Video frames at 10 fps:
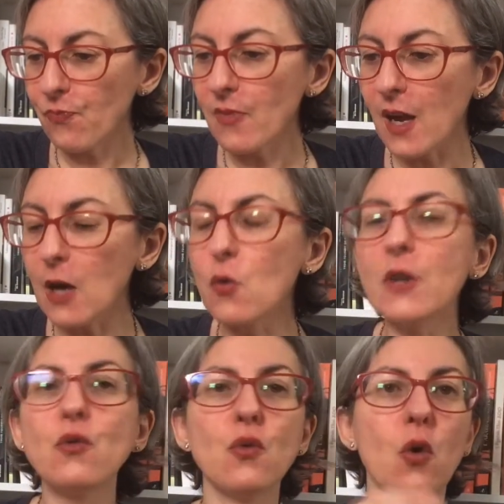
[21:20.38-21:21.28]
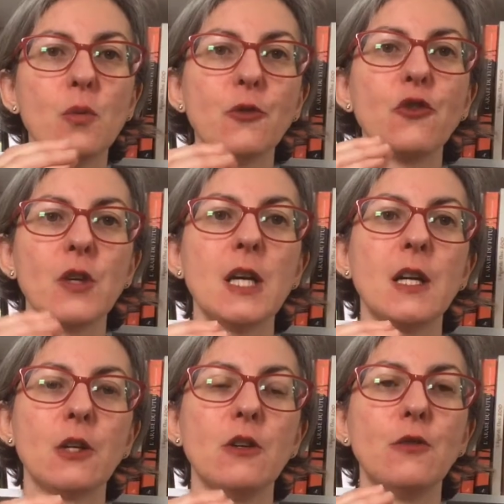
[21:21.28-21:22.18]
I want to almost say,
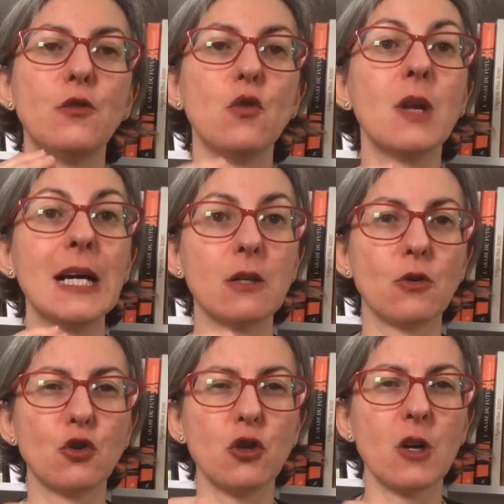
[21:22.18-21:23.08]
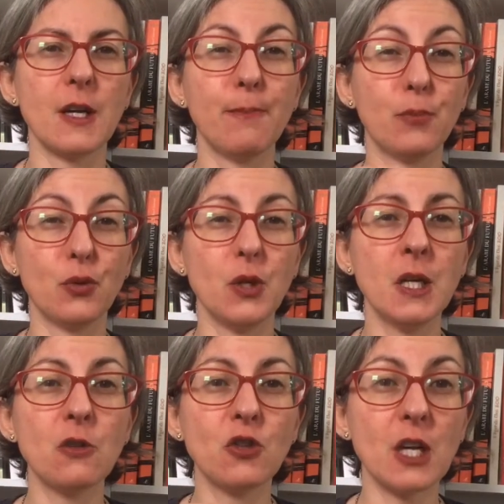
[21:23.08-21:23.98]
like, if you like a chocolate
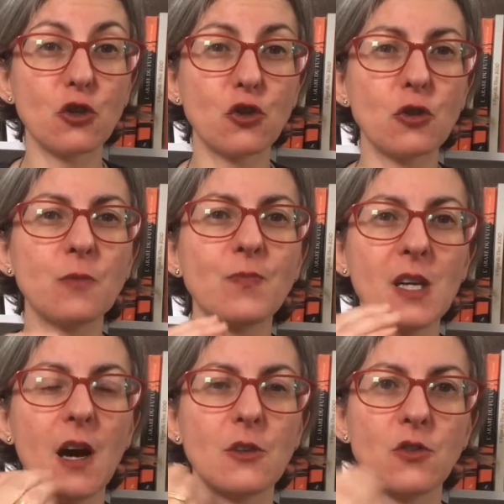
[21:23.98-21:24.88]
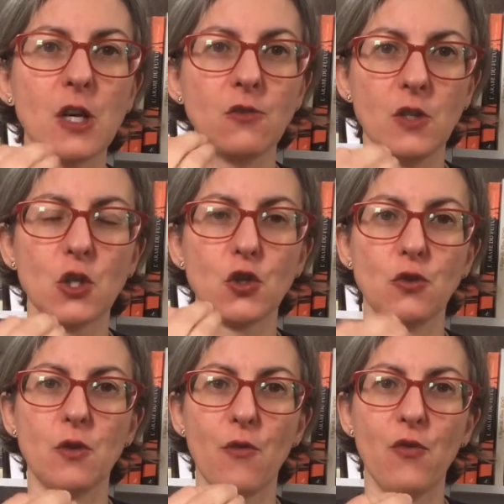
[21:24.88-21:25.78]
pudding texture, it has that texture
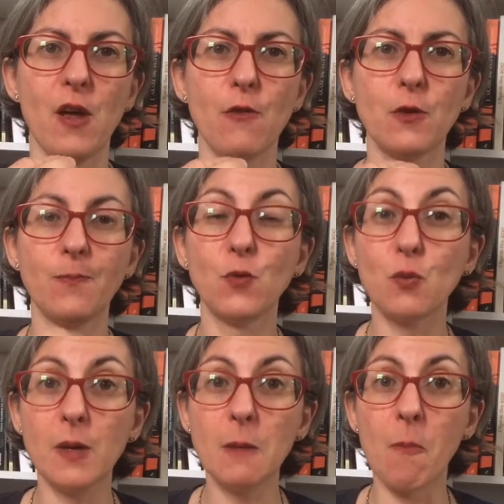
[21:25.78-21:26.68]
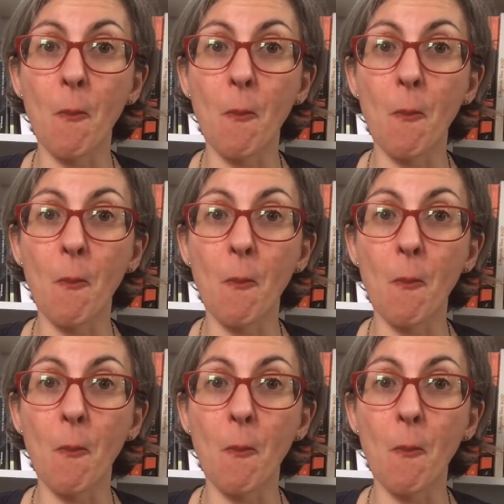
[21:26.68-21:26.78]
and flavor to me.